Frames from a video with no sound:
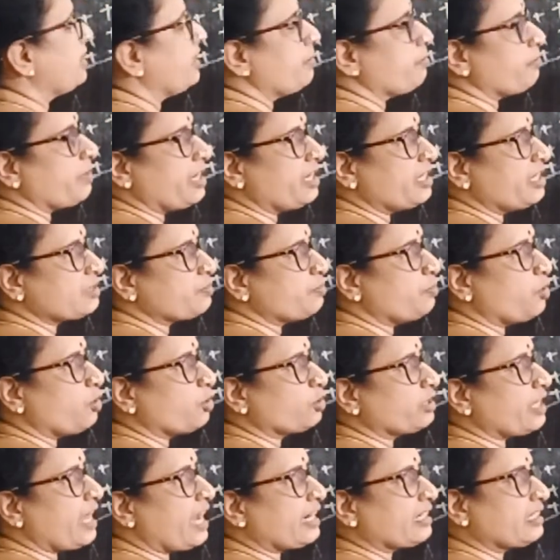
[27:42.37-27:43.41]
E minus
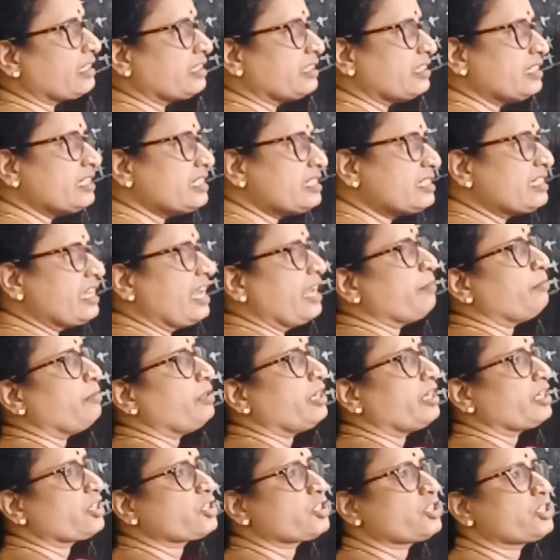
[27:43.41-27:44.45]
both act in the same
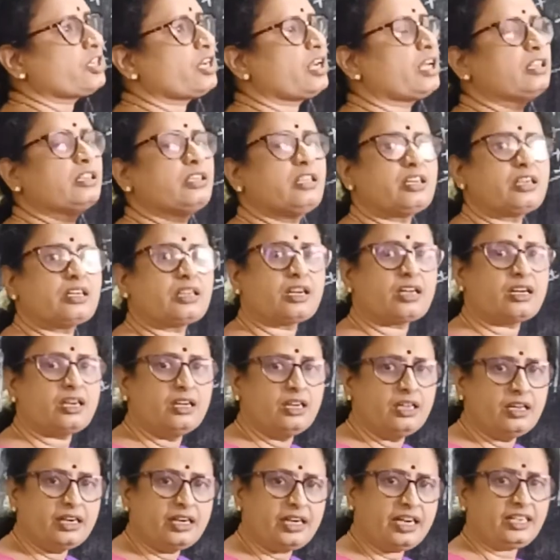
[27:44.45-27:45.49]
direction and the
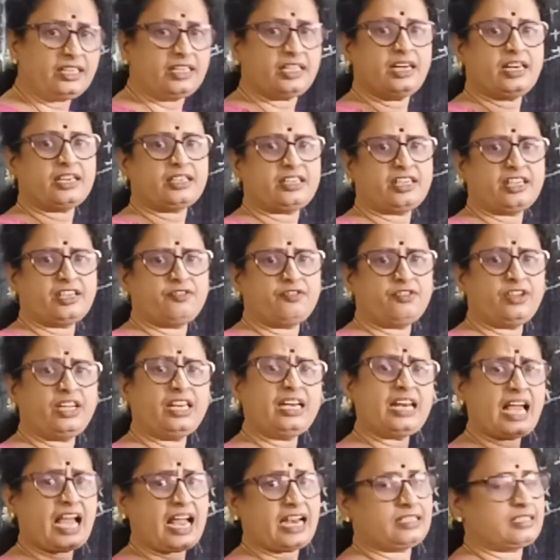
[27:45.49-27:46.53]
net electric
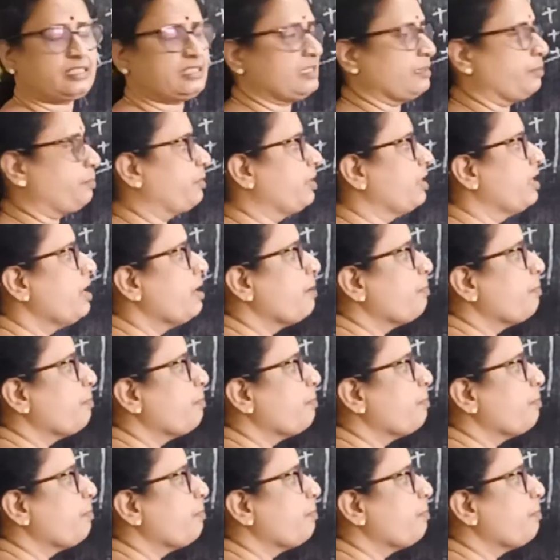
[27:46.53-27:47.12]
field adds up.